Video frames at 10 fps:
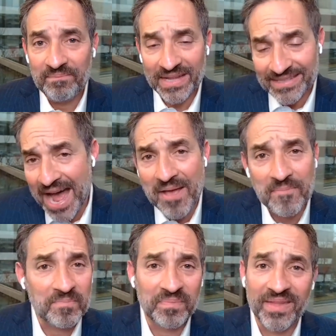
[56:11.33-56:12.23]
It's
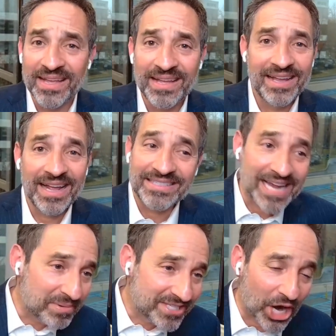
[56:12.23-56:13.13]
time. It's
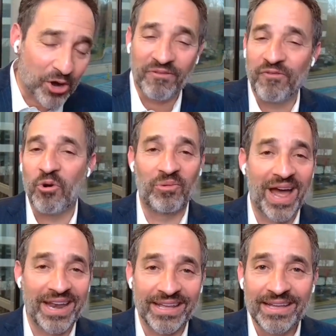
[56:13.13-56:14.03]
time to start before we're
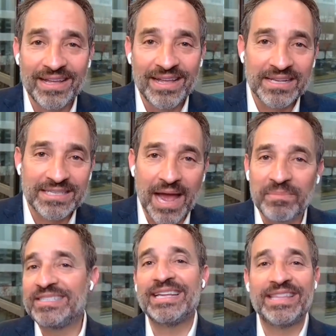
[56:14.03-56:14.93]
ready. It's time
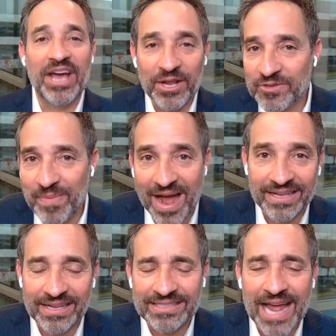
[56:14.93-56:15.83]
to seek the
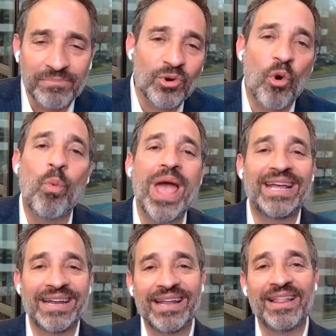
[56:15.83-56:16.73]
unexpected. It's time to
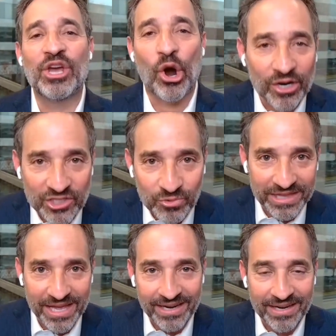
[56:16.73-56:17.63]
awaken the artist
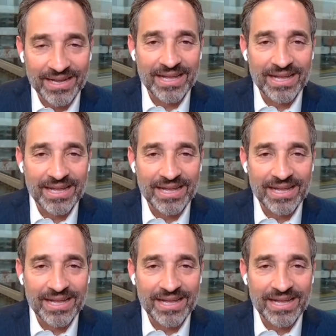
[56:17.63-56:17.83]
within.